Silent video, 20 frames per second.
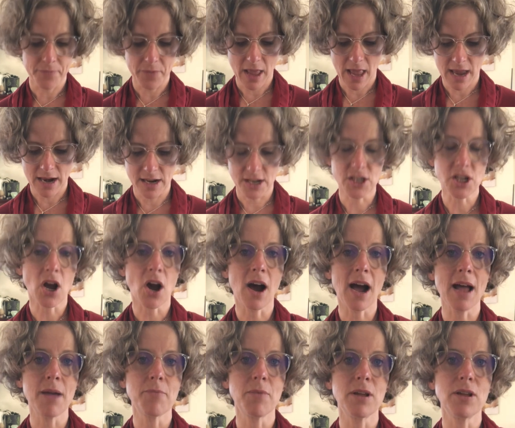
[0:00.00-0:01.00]
in a
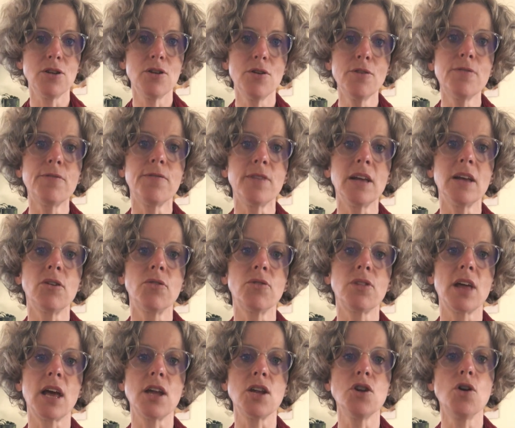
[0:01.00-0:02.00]
time where you feel
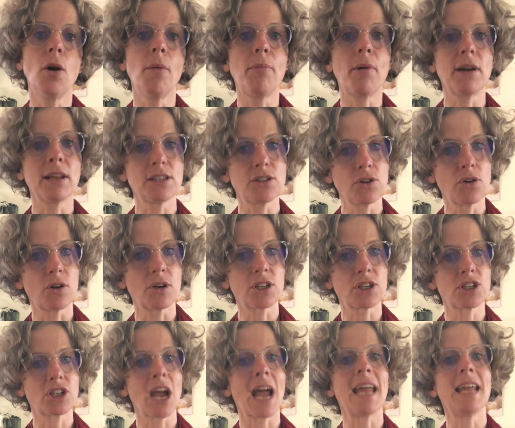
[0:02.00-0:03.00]
that your body's not
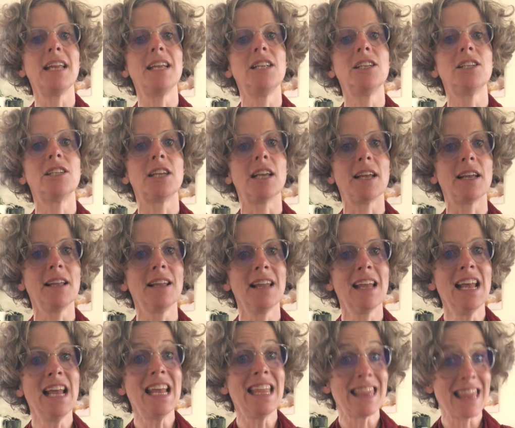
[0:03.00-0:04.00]
changing,
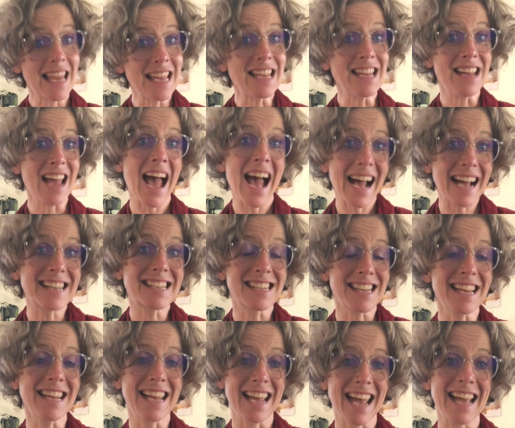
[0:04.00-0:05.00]
that you
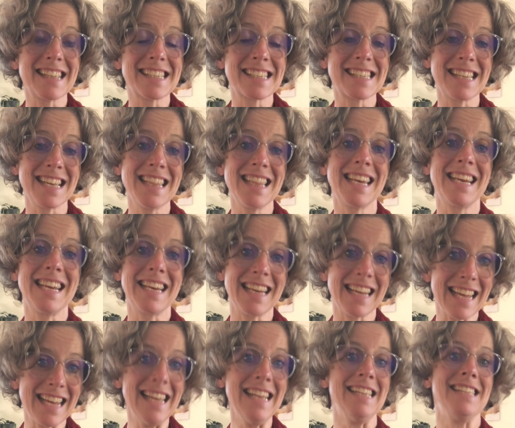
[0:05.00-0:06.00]
actually can see that it
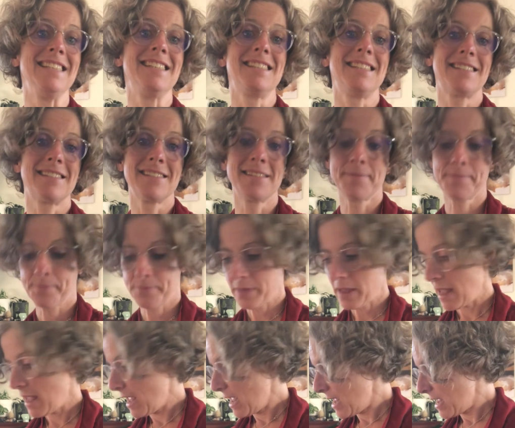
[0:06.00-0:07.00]
is.
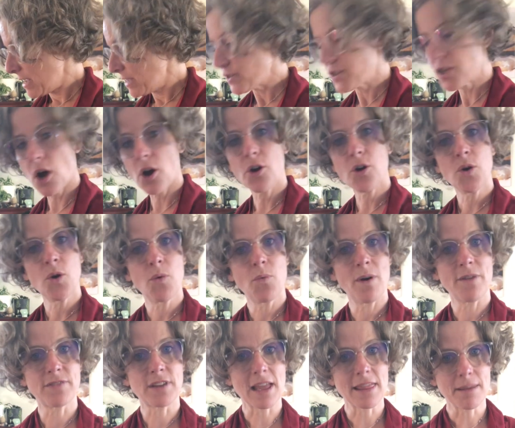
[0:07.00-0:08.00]
So
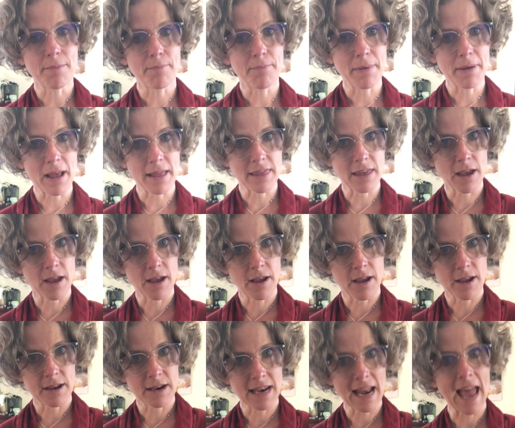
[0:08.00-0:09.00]
we've done
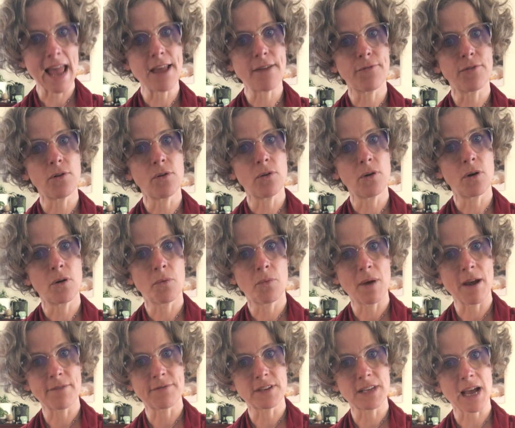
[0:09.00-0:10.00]
the navel,
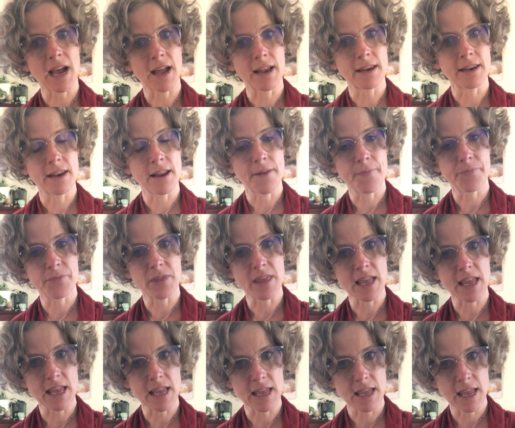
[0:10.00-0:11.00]
we've done
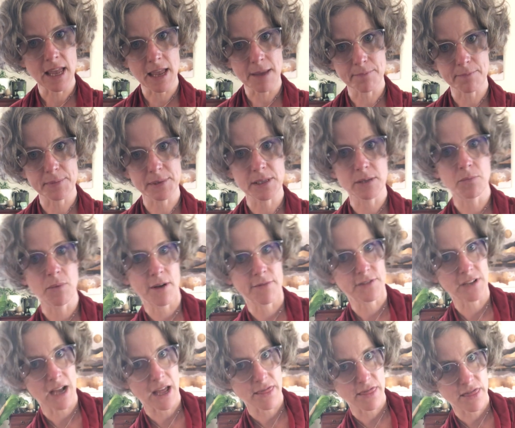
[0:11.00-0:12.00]
the hips, we've
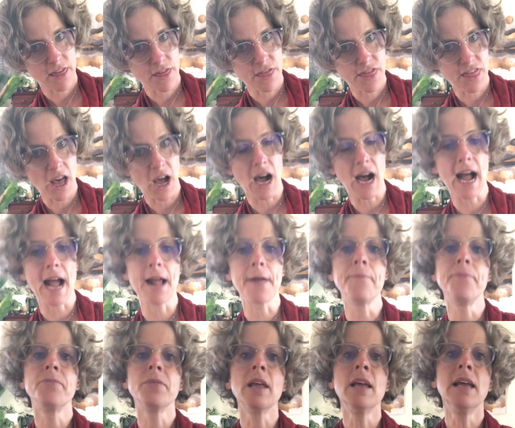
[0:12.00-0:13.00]
done the thigh.
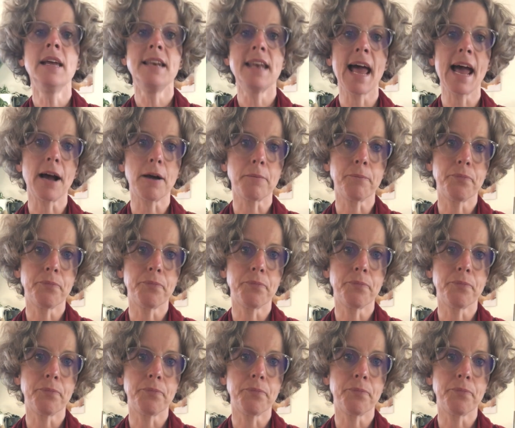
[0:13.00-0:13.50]
Now,